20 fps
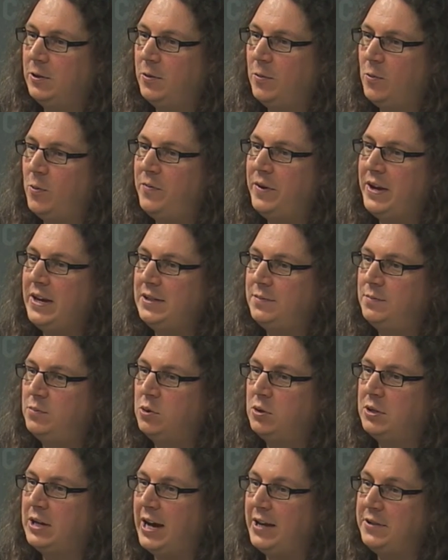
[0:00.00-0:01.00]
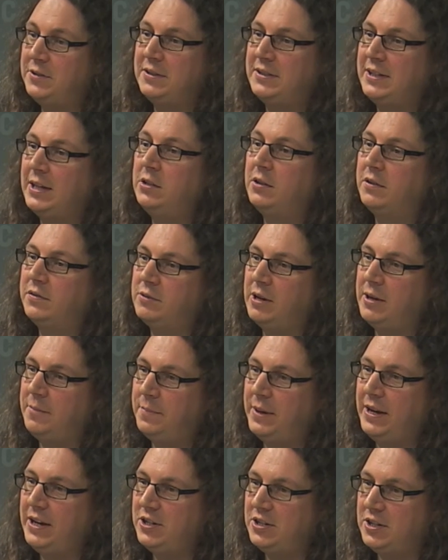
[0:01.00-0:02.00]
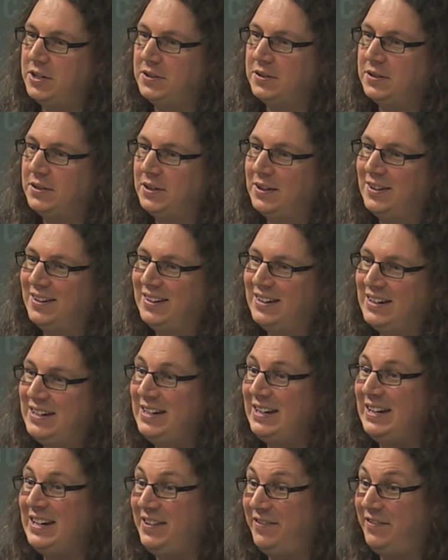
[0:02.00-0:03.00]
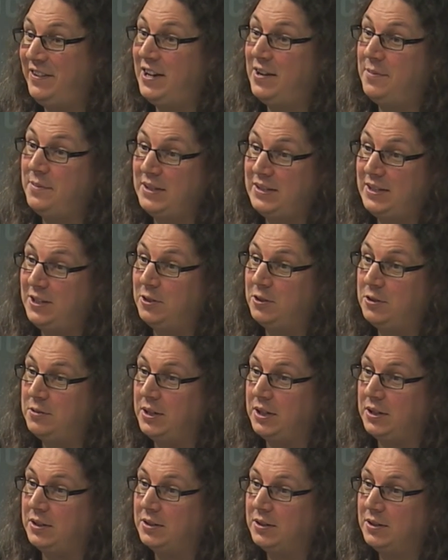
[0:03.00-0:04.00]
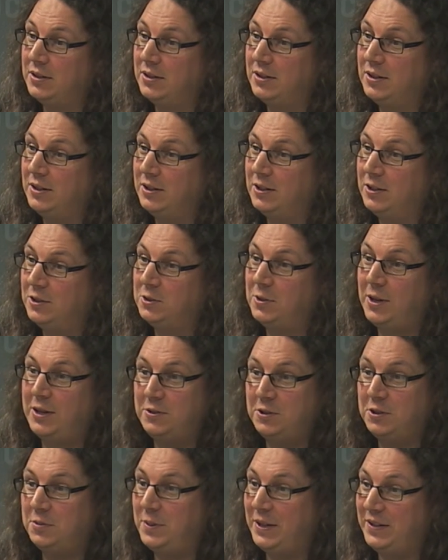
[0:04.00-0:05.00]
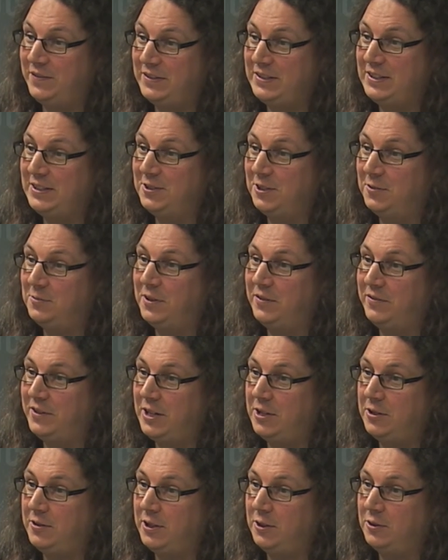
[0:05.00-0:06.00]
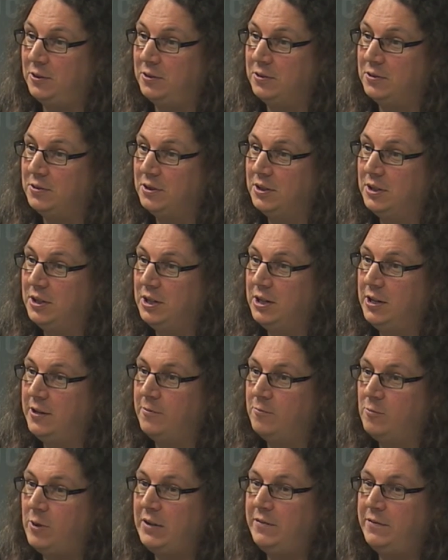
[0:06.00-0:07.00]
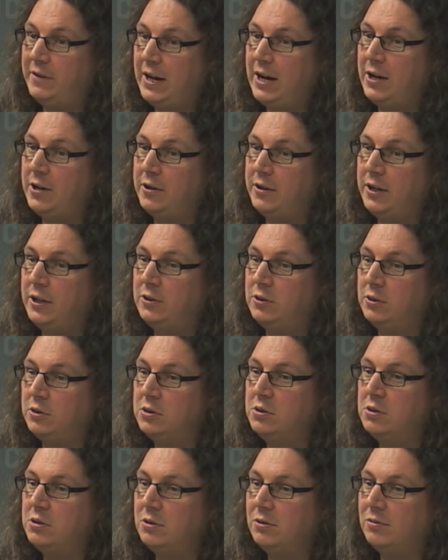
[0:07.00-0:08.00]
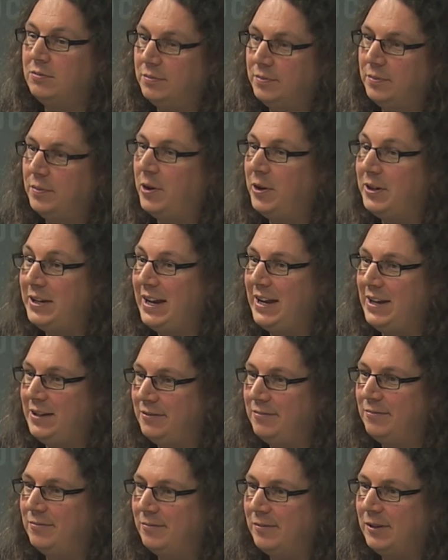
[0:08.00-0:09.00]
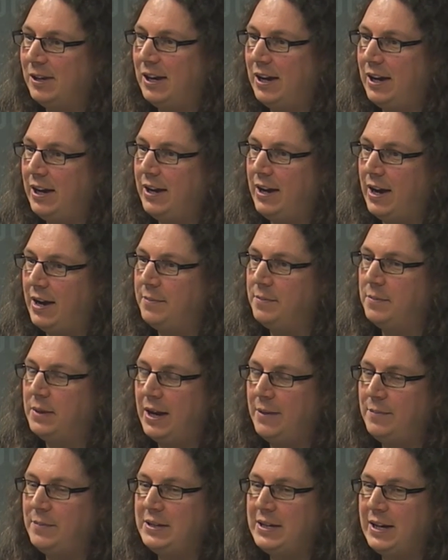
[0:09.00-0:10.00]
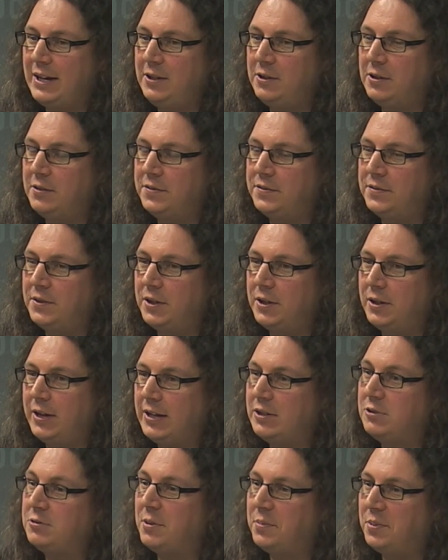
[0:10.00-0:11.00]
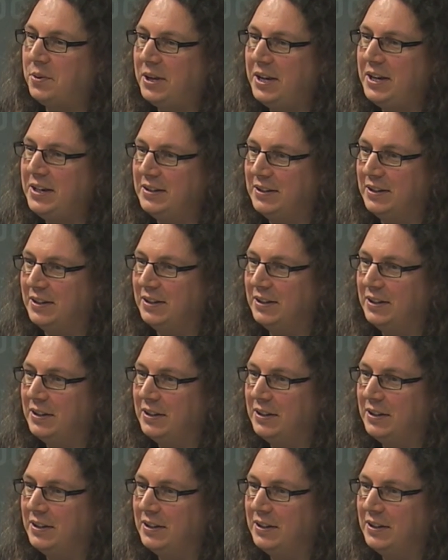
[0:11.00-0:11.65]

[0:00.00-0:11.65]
Facebook as a set of web pages, clearly they are missing a trick. So I suspect this is not what they are going to do. What they are going to do, again, I'm kind of extrapolating,